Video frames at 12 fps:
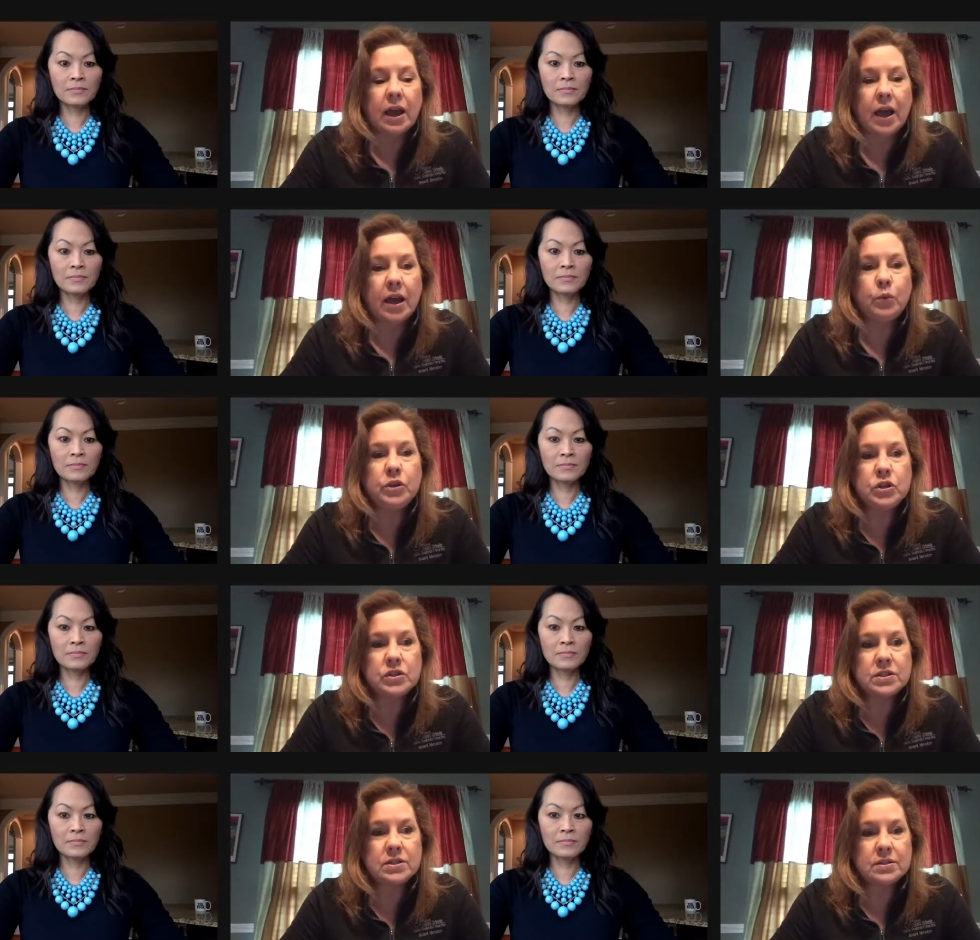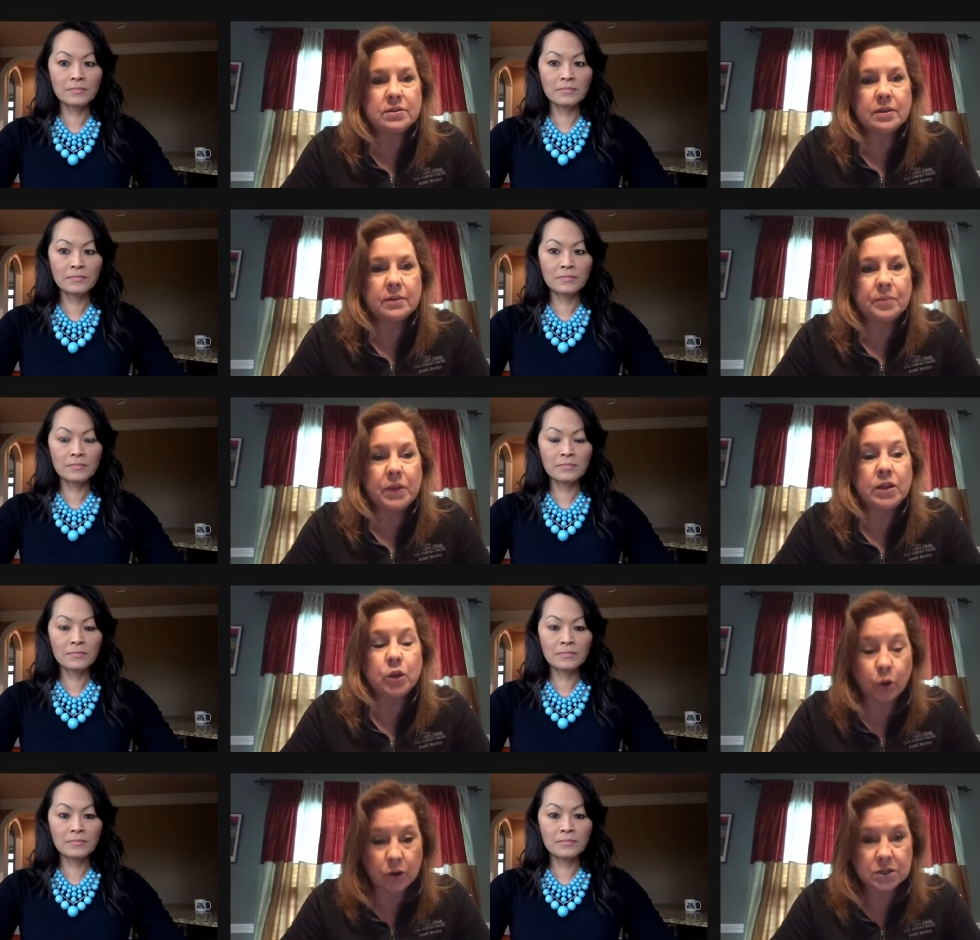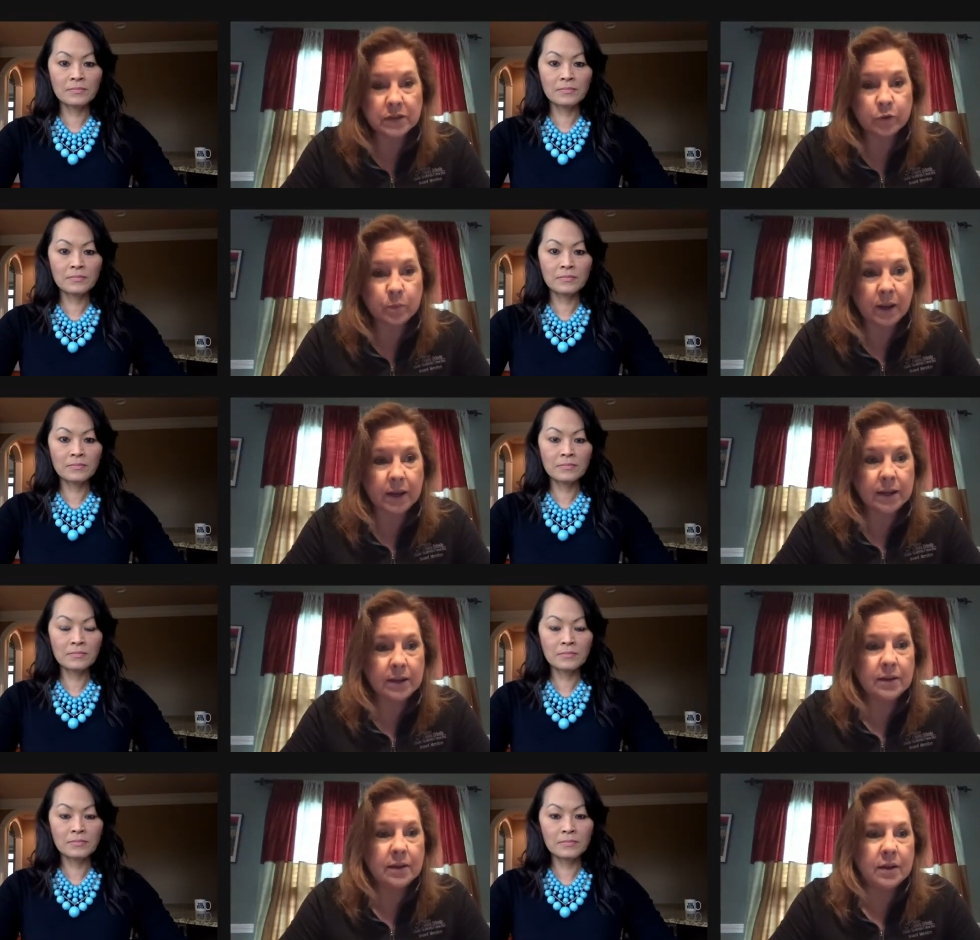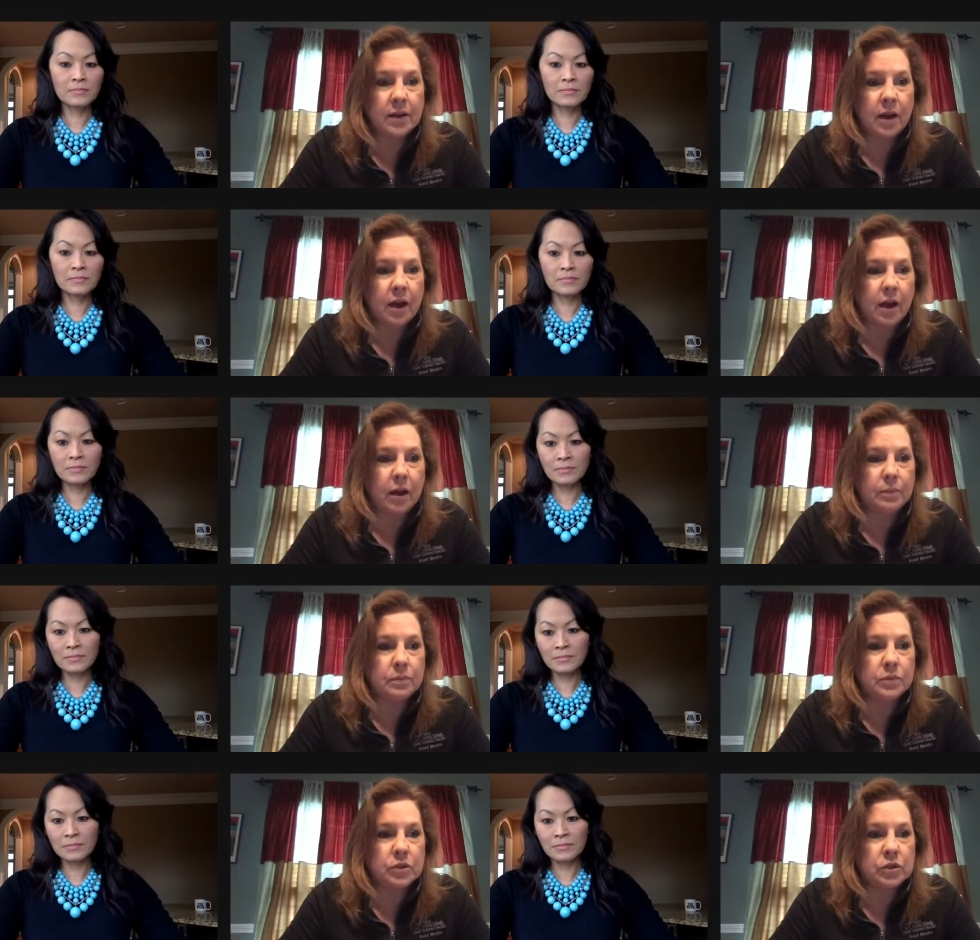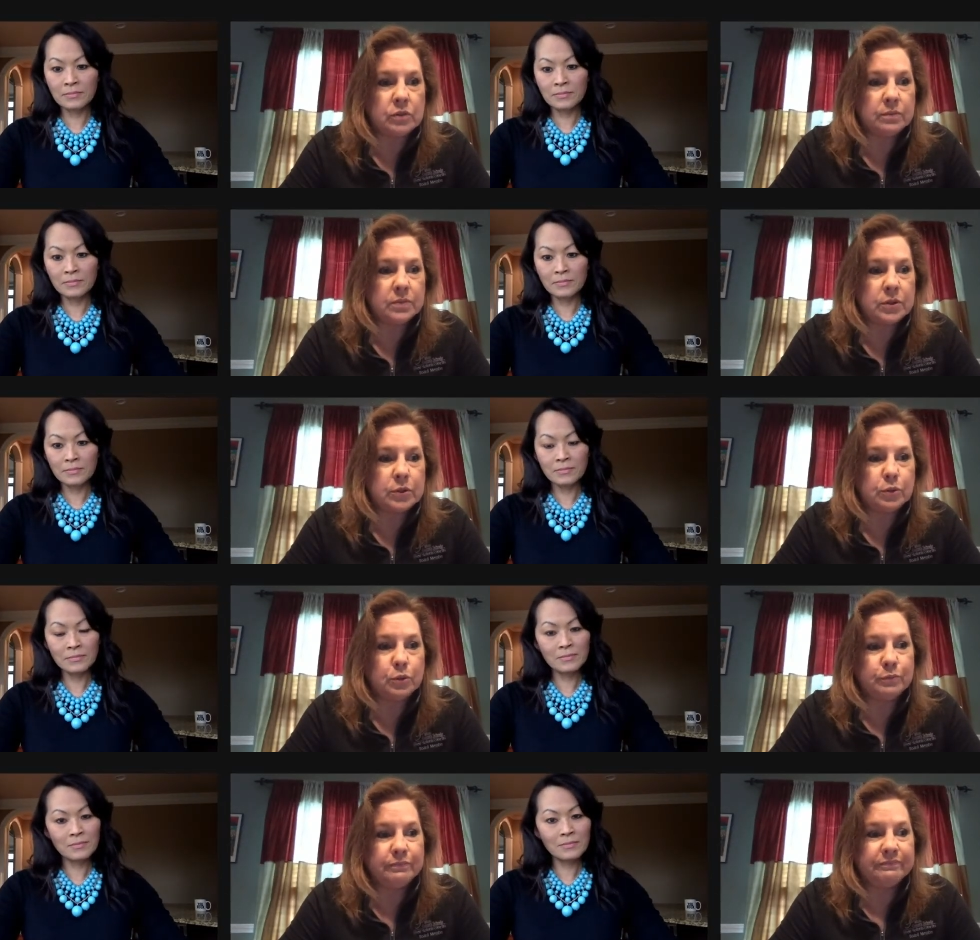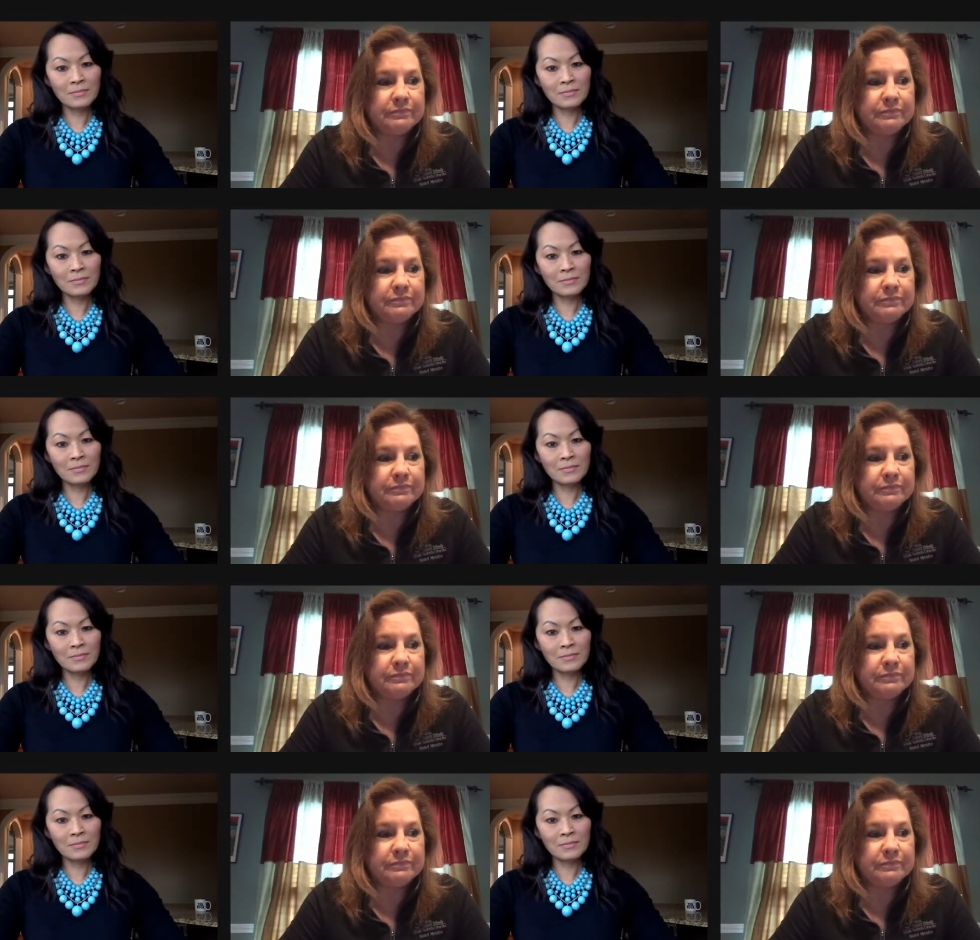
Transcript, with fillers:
Speaker 1: I would just encourage everybody um, to to